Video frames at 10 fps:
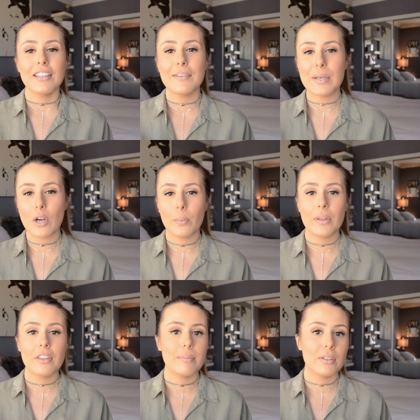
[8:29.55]
they've been
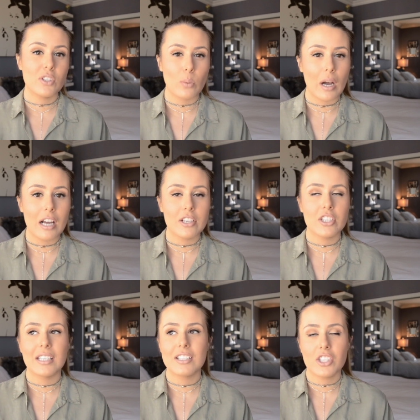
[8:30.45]
open, they've been
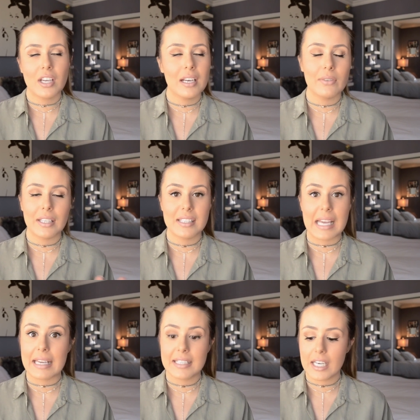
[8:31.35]
swatched, and it's just kind of
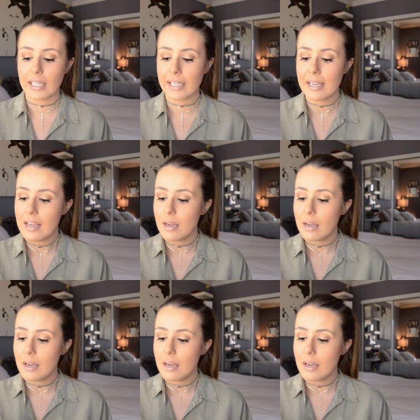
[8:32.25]
unsanitary.